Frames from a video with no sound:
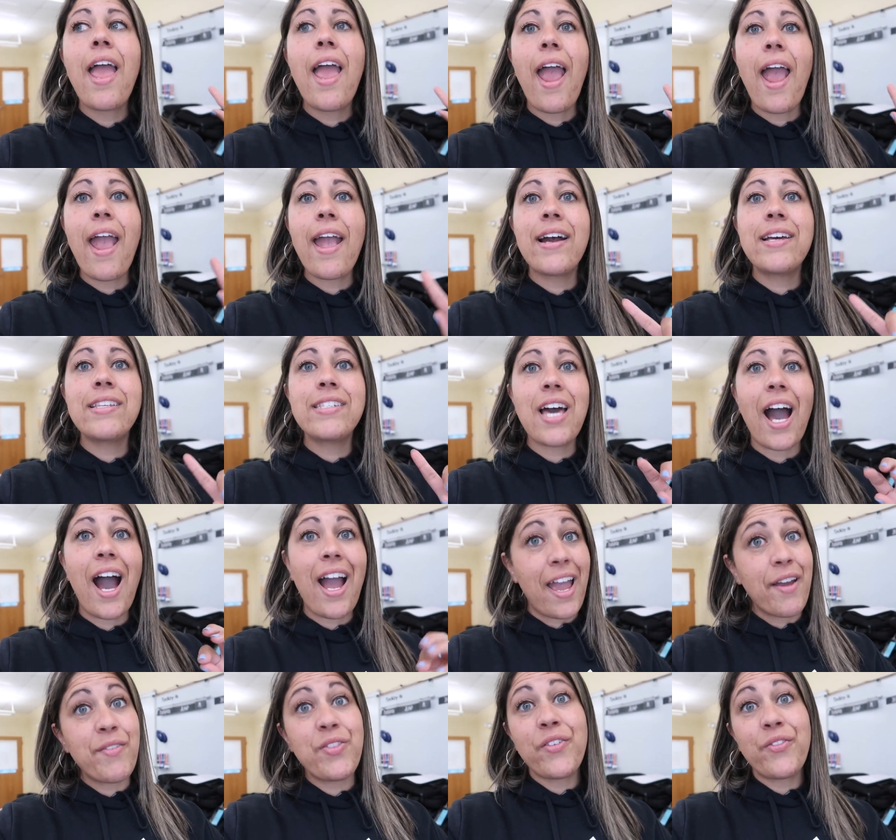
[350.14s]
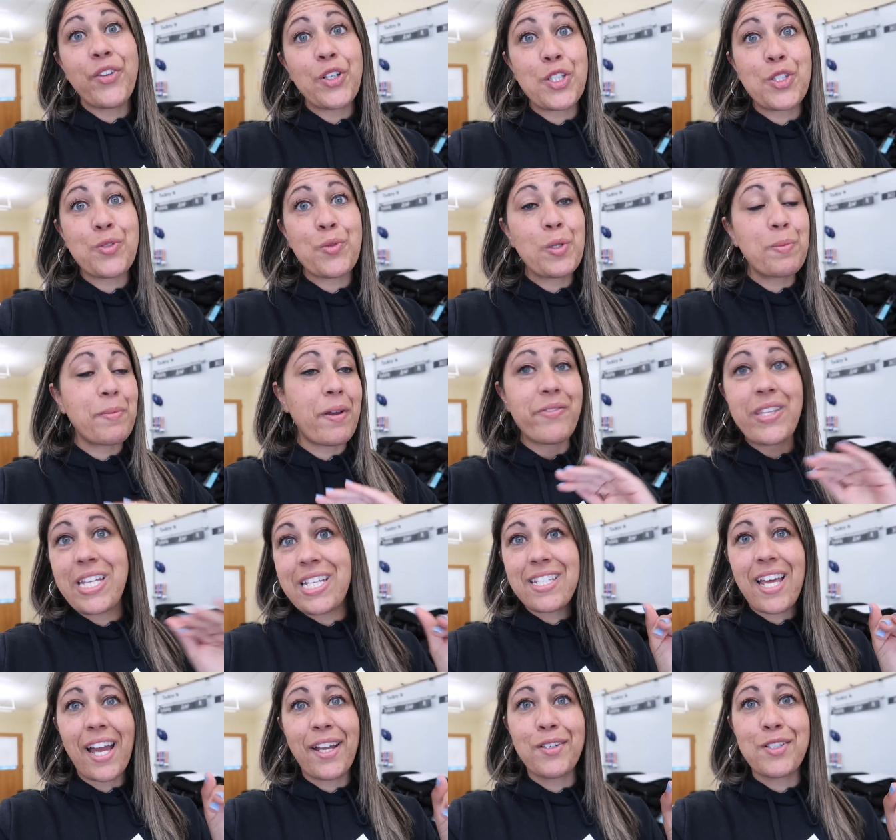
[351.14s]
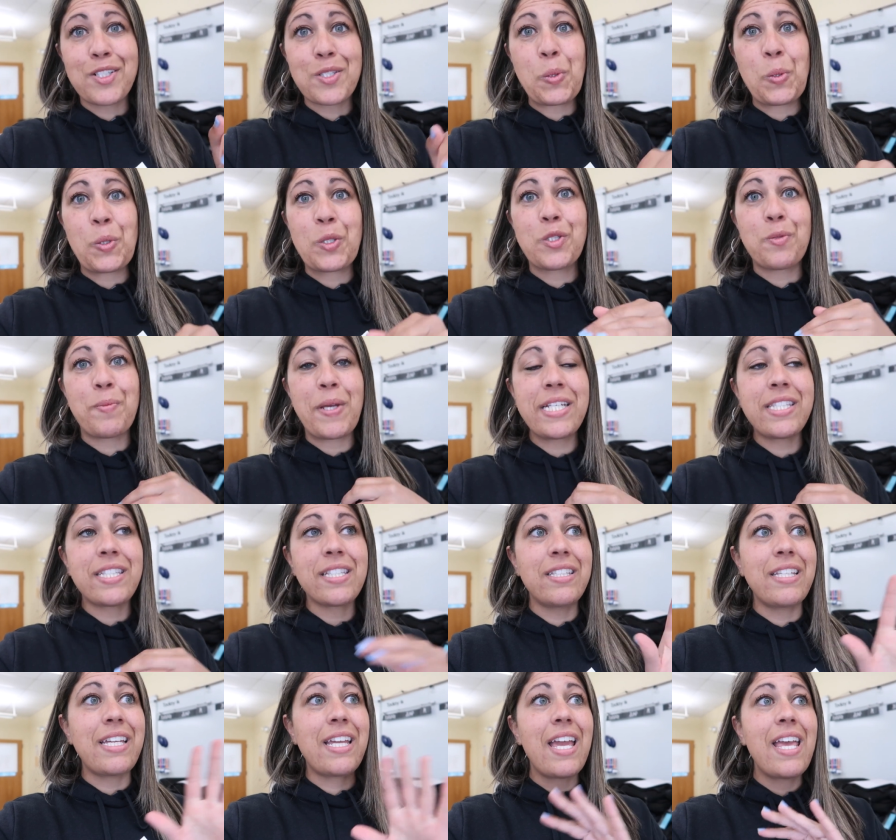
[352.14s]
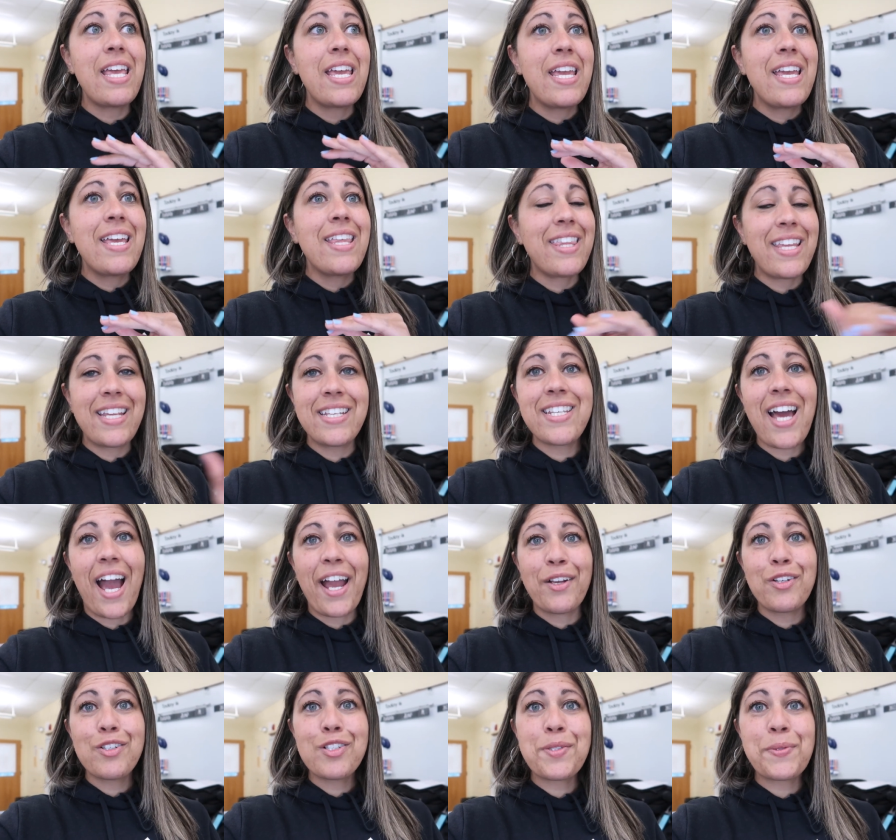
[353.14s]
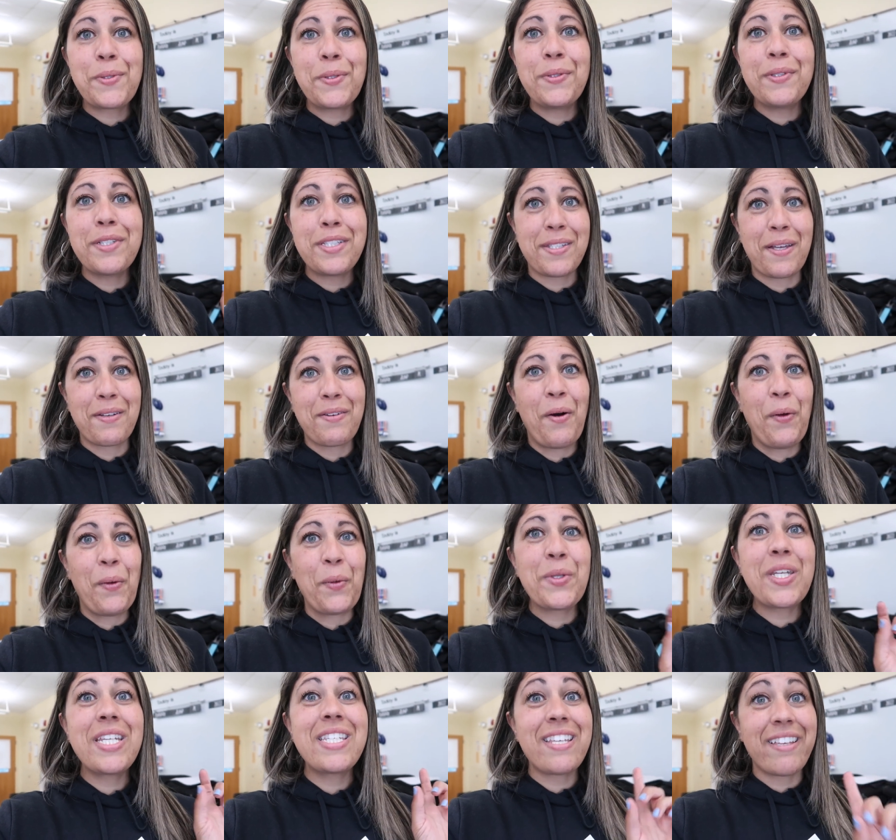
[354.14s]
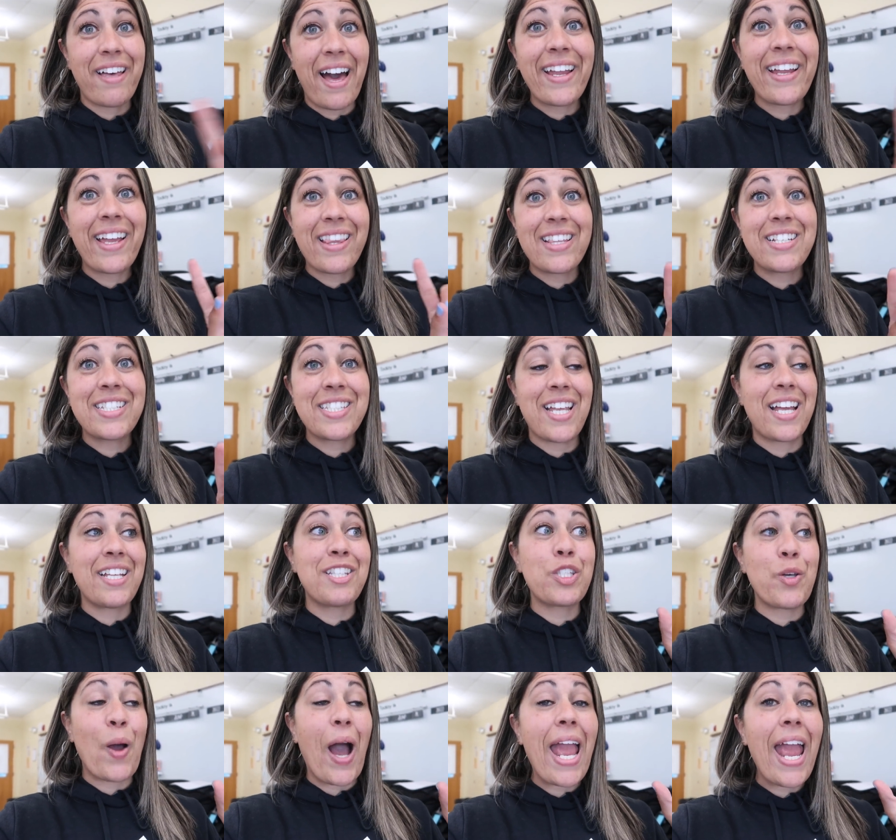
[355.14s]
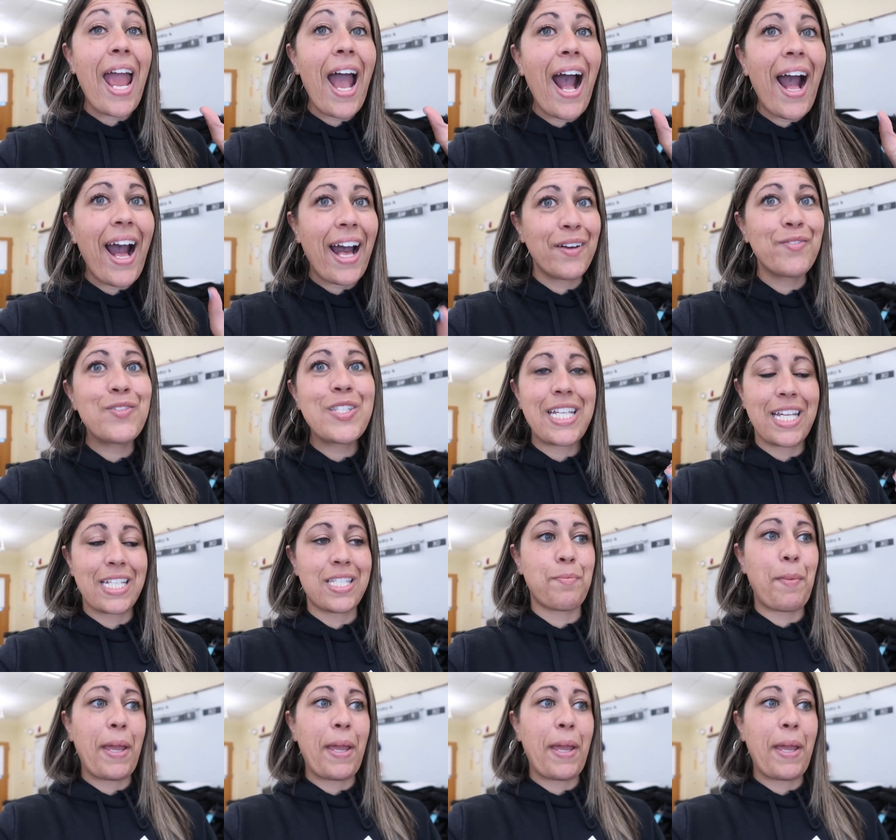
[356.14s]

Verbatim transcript: and I have the first room of the entire school. So basically the entire school is on hold until I get this done. So I have to get to